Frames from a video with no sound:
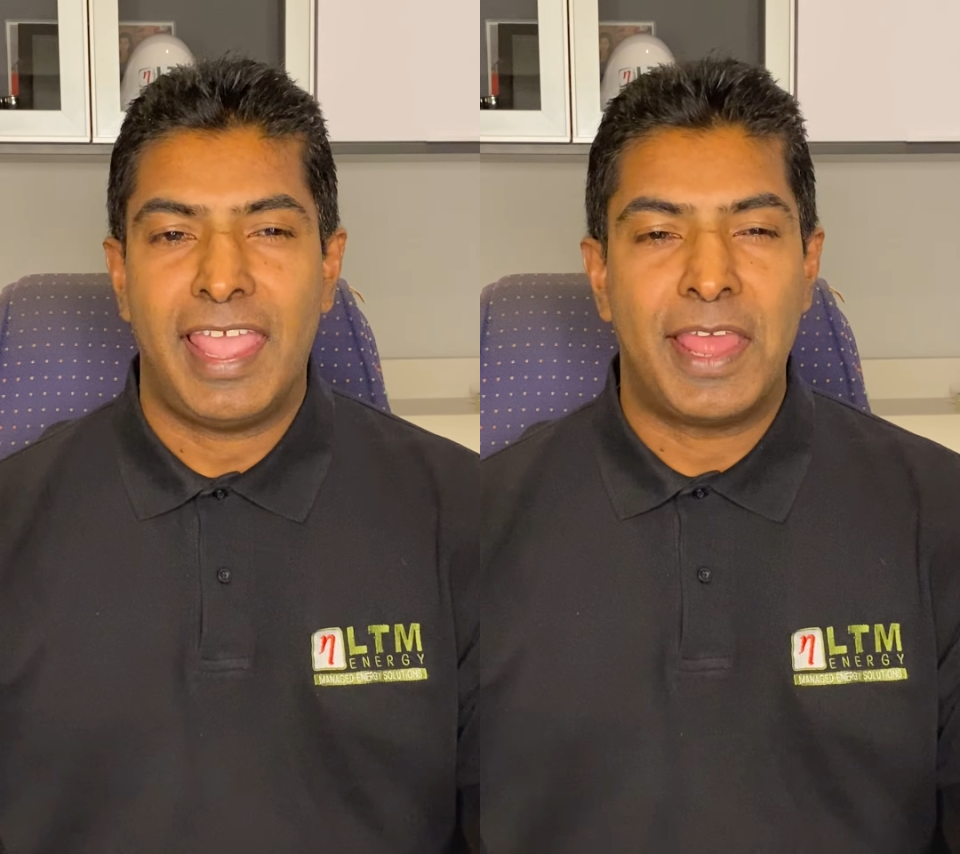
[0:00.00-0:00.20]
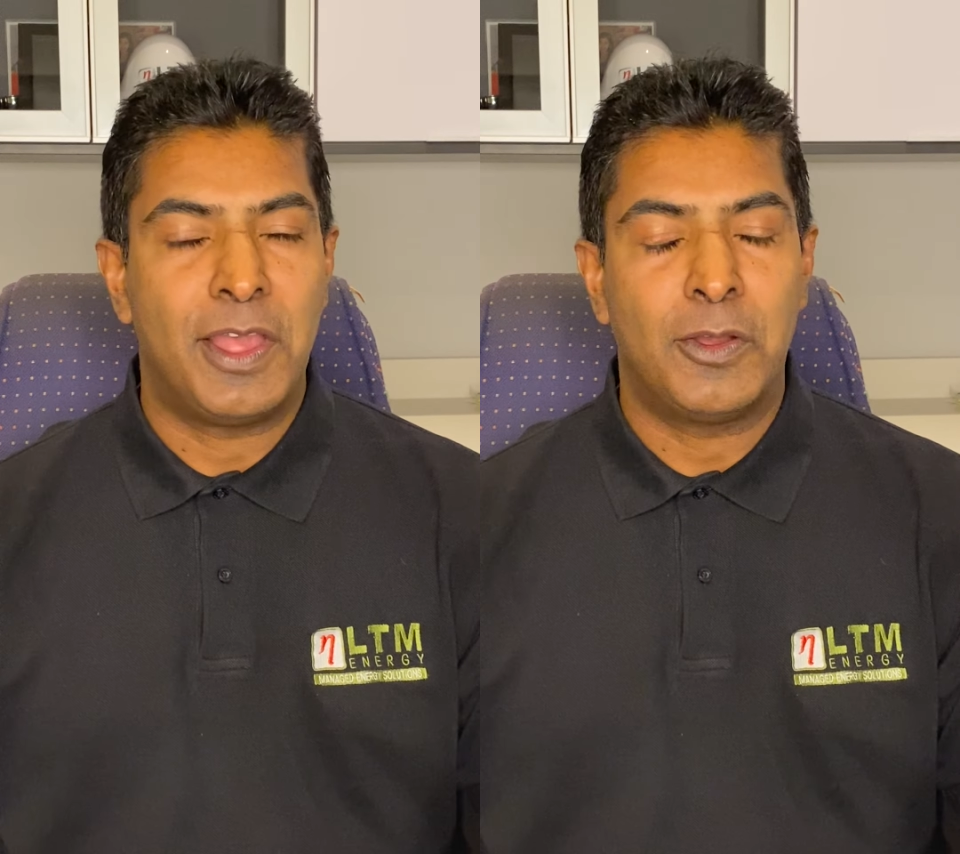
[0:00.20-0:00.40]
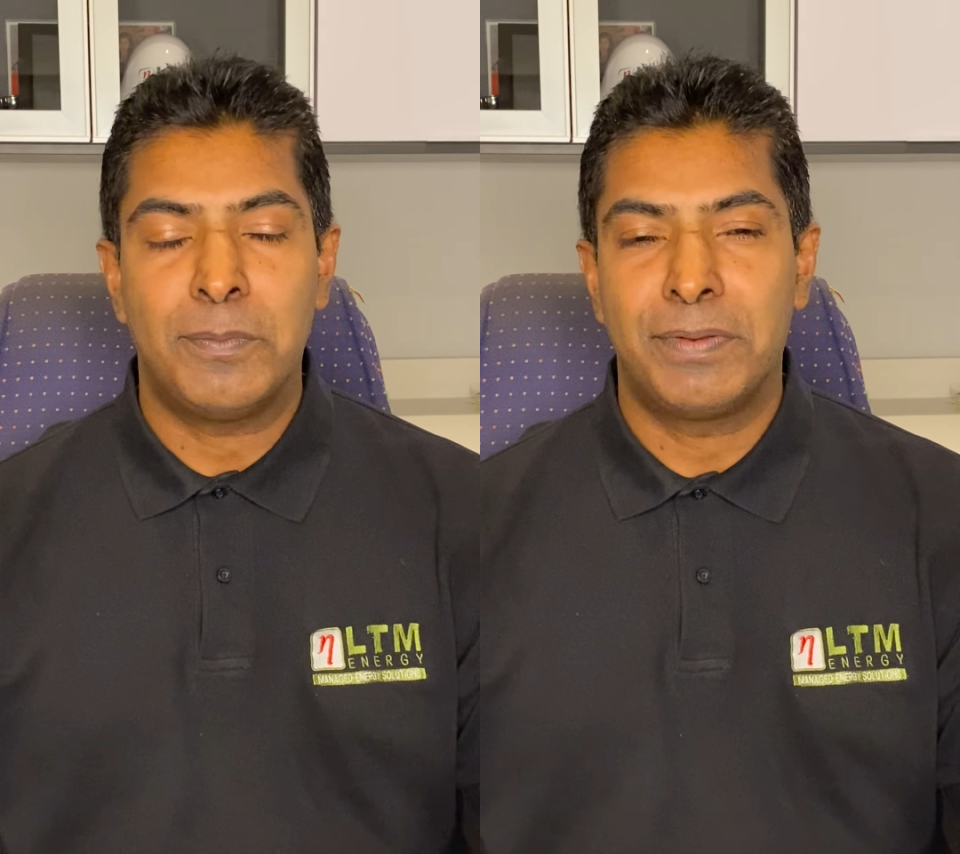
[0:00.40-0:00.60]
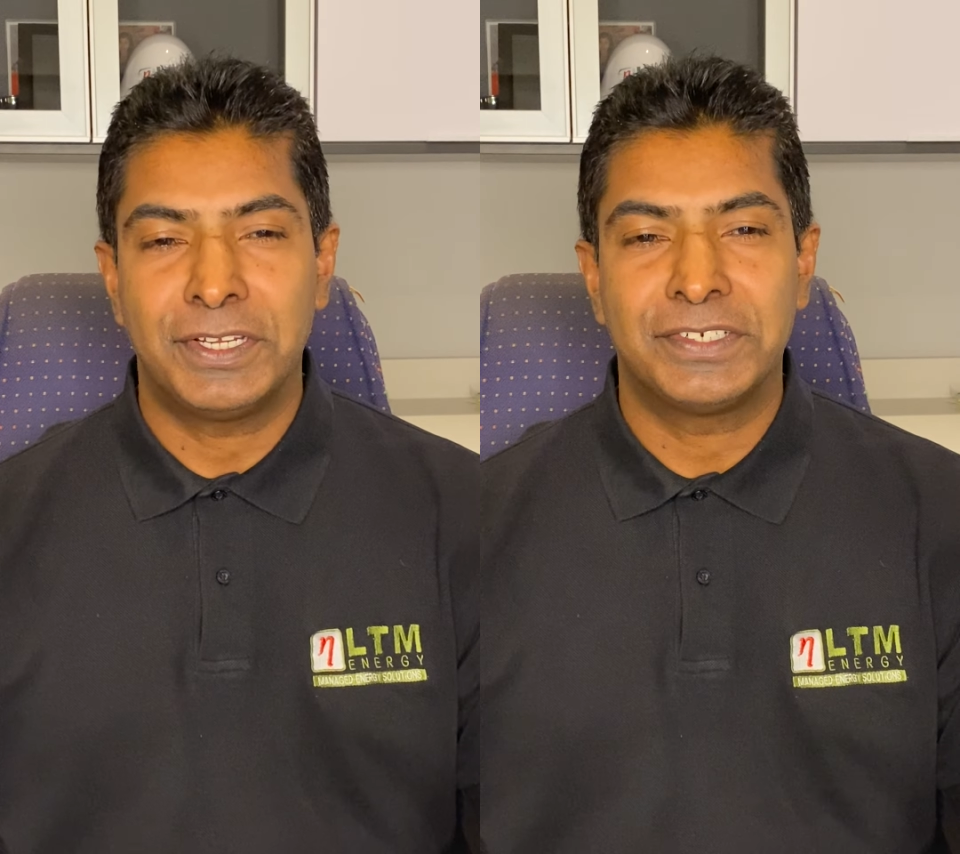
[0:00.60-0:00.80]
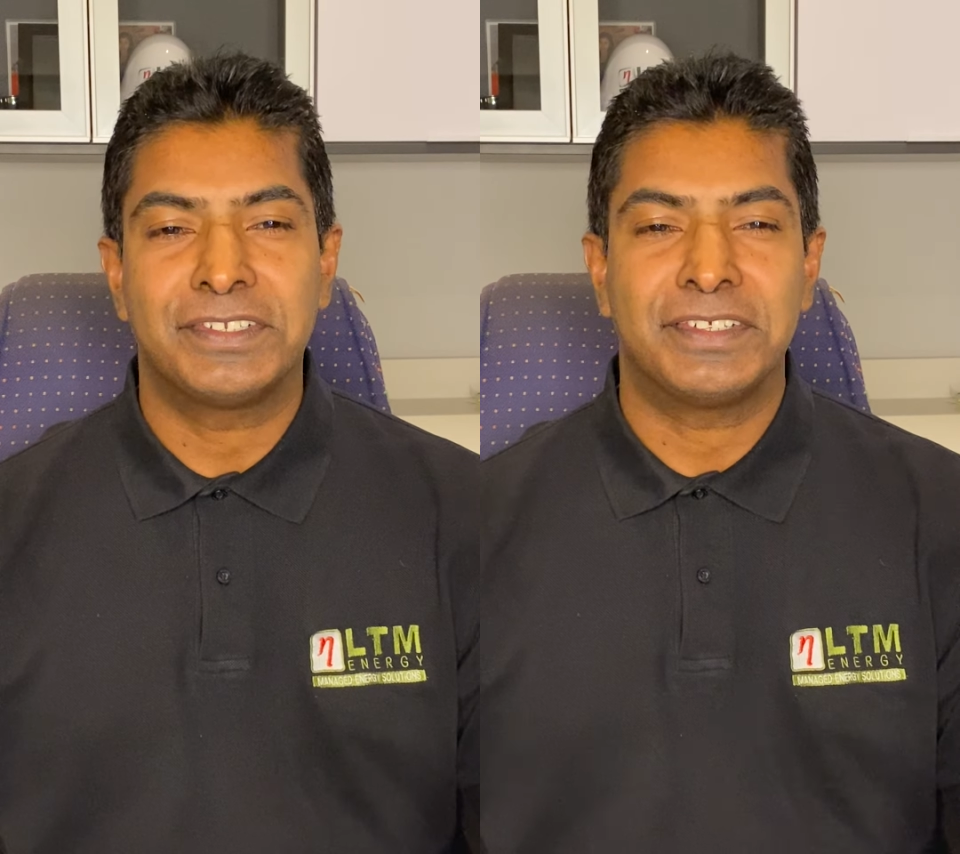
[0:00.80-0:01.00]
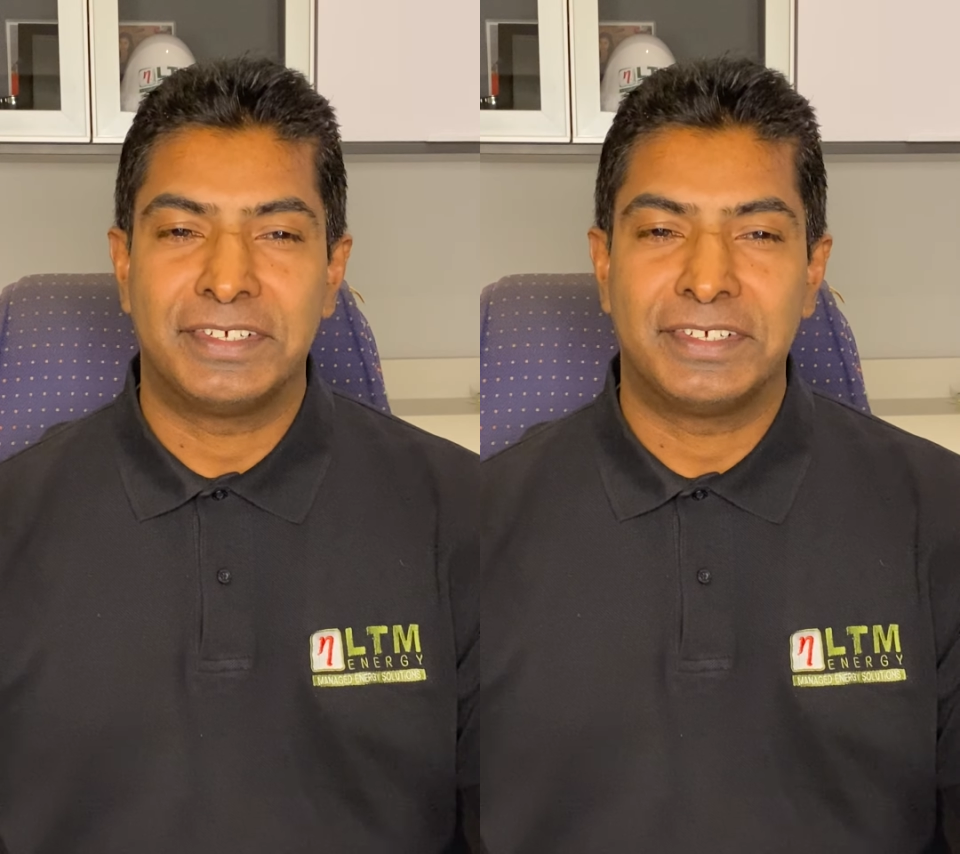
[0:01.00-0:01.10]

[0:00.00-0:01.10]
and our precious